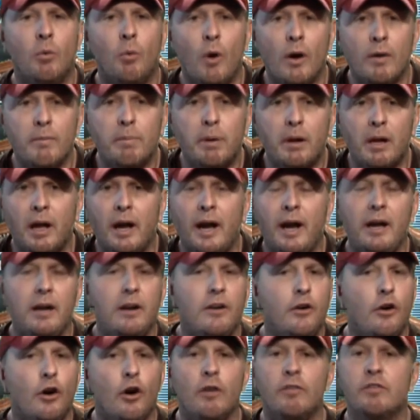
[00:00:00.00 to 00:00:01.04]
one
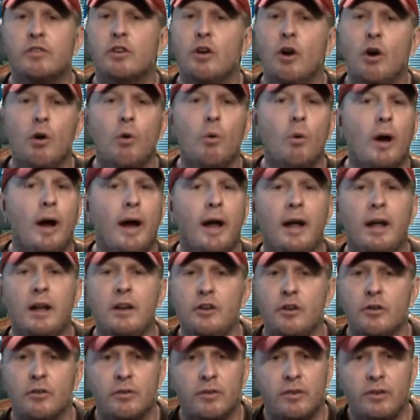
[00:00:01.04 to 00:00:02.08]
play, nerves go away,
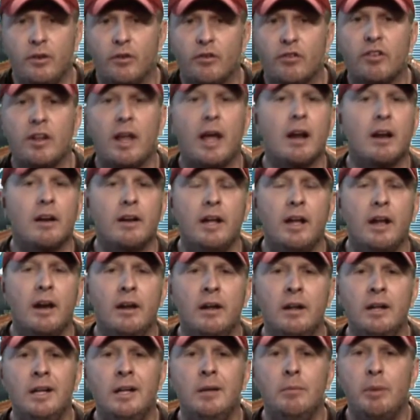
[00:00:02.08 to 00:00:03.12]
and you're, you're settled
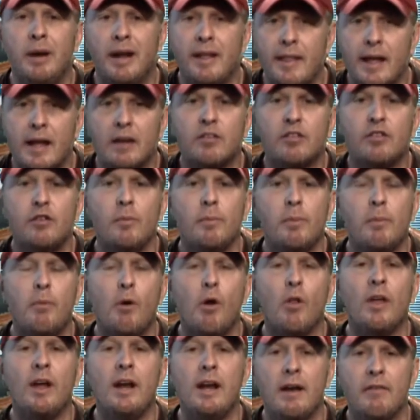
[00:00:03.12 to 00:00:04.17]
in. But in that Super
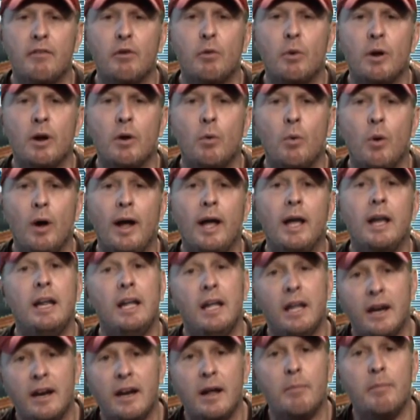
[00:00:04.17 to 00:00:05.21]
Bowl, they never went away, and
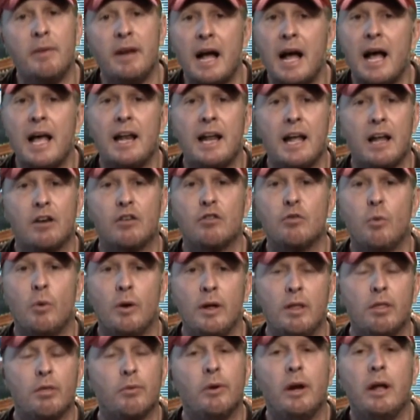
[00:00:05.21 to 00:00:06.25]
he ended up 9 out of
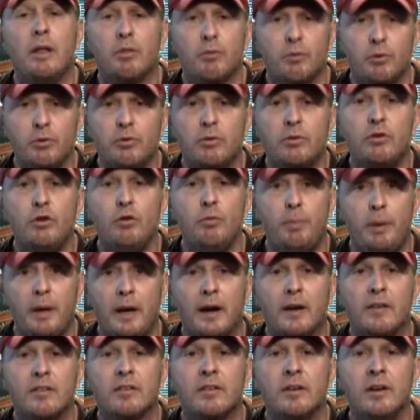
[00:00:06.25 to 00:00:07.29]
23 and threw two
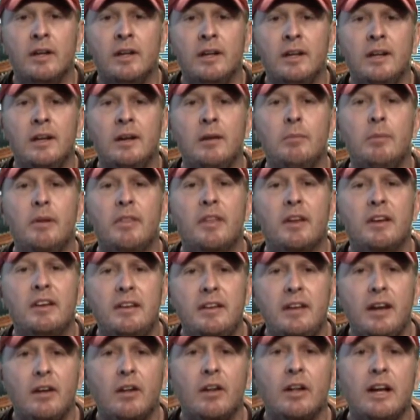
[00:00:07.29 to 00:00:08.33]
picks. But the
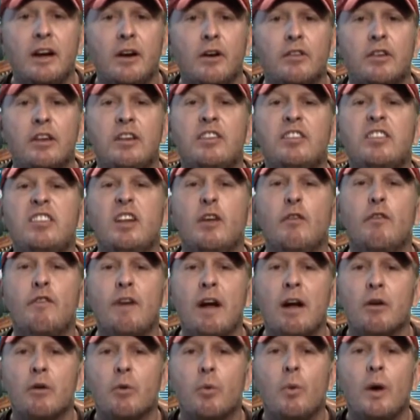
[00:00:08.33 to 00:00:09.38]
deal here is he still
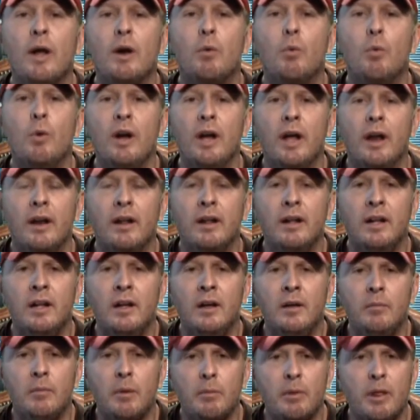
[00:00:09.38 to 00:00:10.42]
found a way to win.
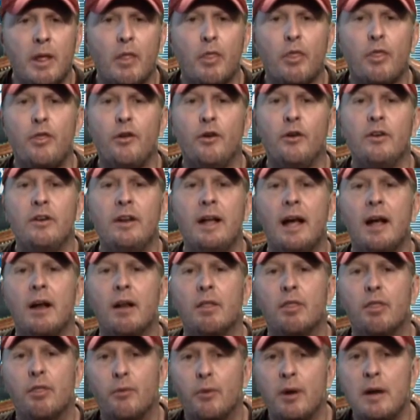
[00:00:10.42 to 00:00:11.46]
Remember that third
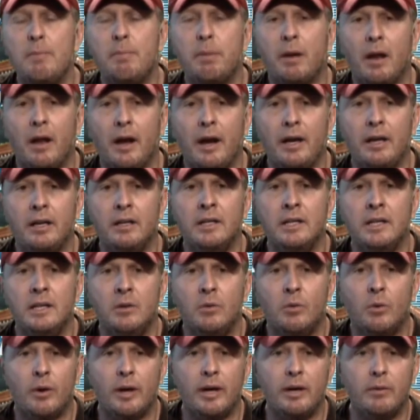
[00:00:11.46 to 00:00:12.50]
down and three play
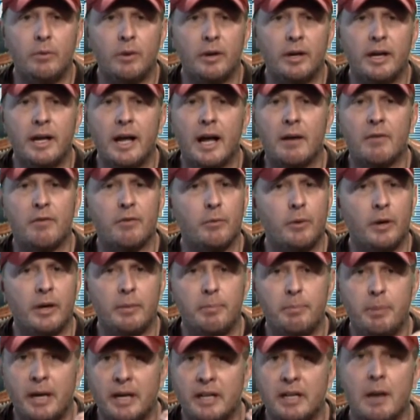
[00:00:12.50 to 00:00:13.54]
where he, where he, got, where
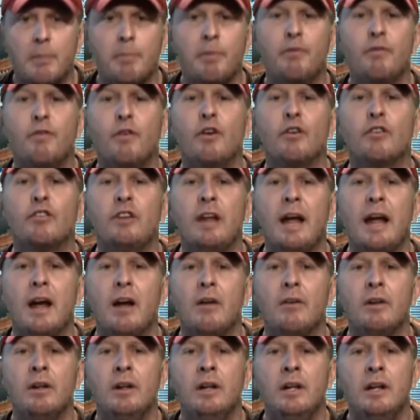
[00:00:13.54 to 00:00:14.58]
he picked up a first
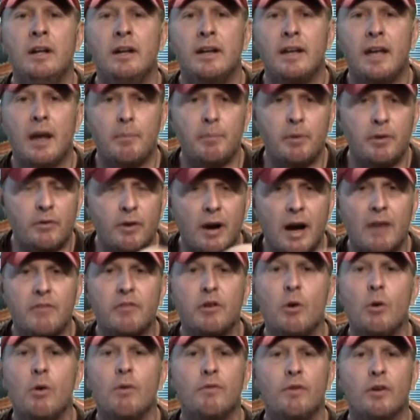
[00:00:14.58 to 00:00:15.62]
down, kept the
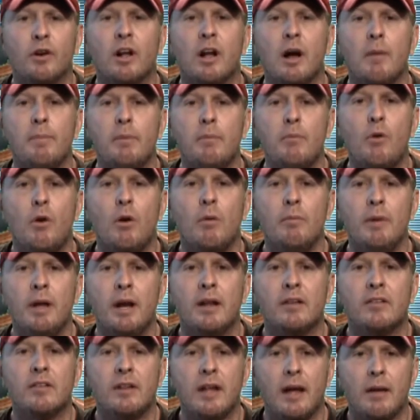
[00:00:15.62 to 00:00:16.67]
drive going for a couple more
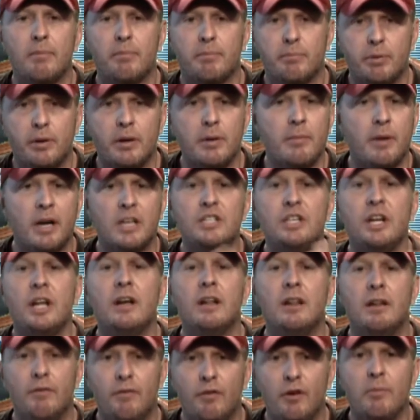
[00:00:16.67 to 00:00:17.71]
minutes, and that pretty much
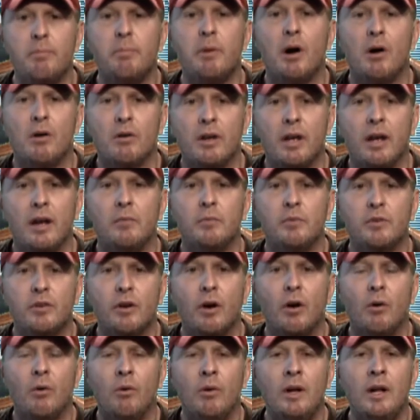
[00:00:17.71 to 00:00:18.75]
ended the football game.
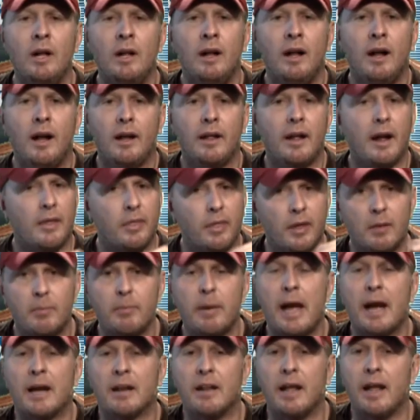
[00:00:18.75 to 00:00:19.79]
So I, I
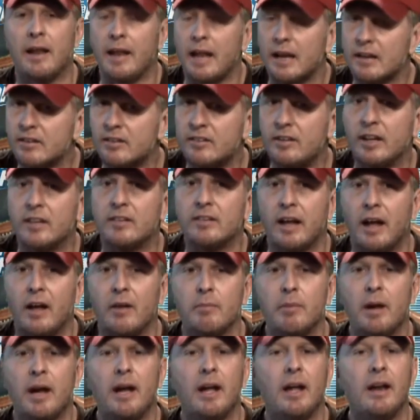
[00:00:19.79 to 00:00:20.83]
think back to that, and that sticks
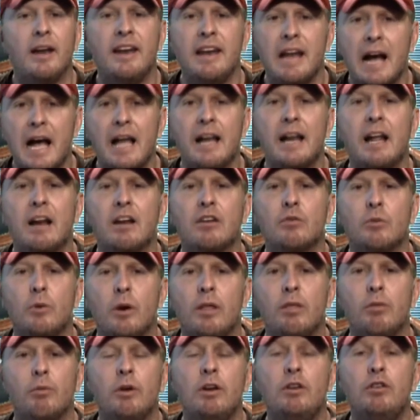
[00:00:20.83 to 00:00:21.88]
out in my head. 9 out of
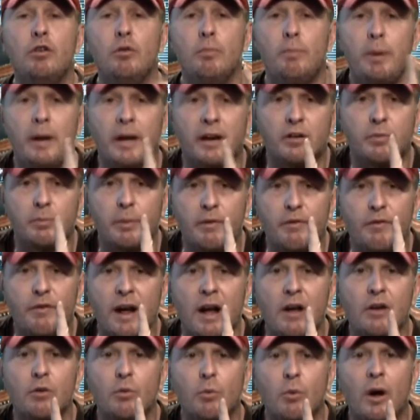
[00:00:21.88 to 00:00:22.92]
23, two picks, but
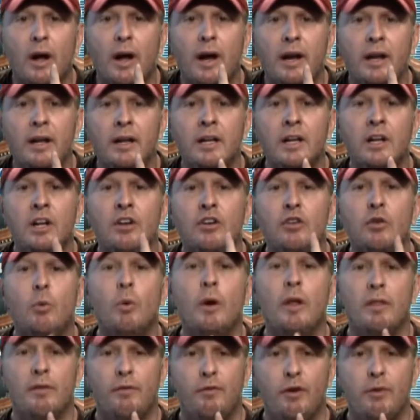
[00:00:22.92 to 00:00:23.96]
found a way to
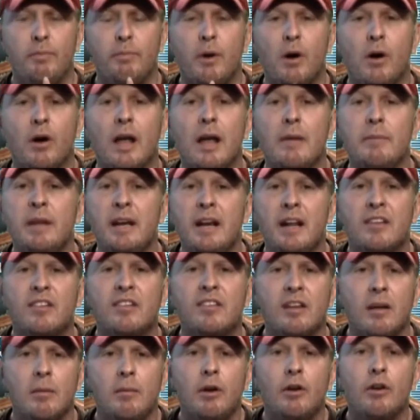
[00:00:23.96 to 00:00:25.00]
win the football game. And
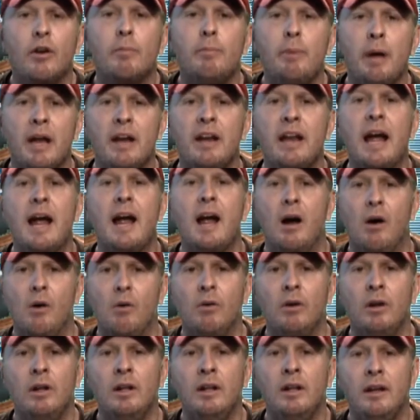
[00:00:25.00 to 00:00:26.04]
it's similar to Ben now.
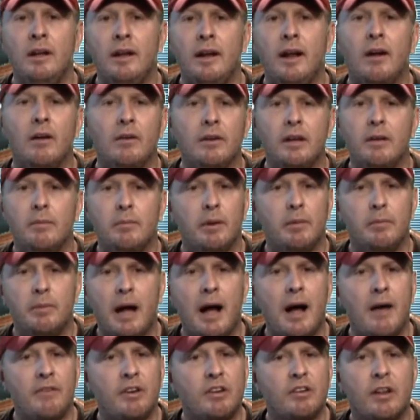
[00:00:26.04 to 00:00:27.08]
Now,
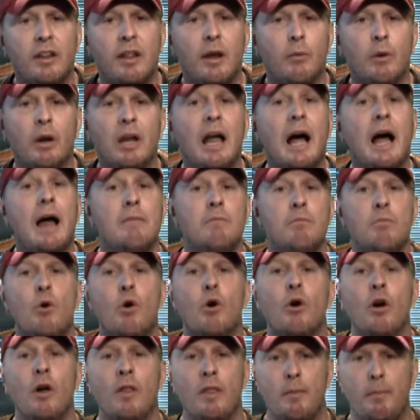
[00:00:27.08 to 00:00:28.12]
obviously, they rely
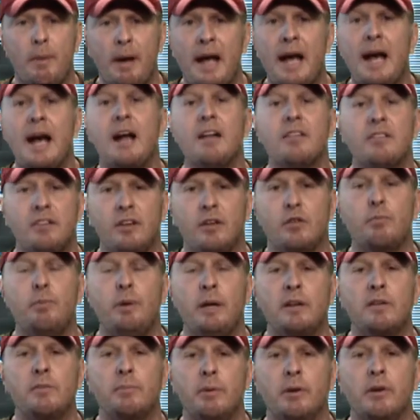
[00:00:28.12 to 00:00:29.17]
more on the past as
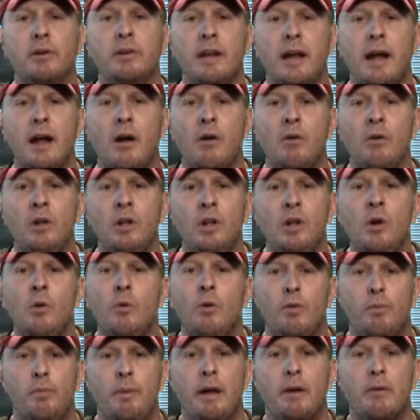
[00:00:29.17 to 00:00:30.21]
Pittsburgh now,
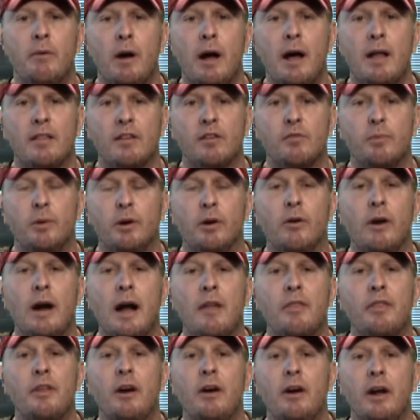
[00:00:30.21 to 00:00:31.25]
with Ben Roethlisberger
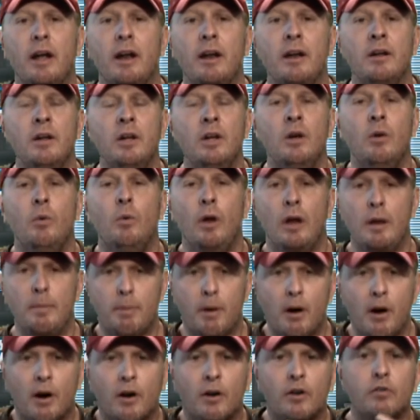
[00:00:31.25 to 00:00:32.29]
out there, and Willie
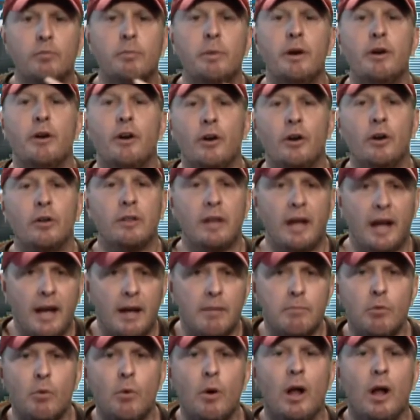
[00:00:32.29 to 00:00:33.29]
Parker's been hurt. They had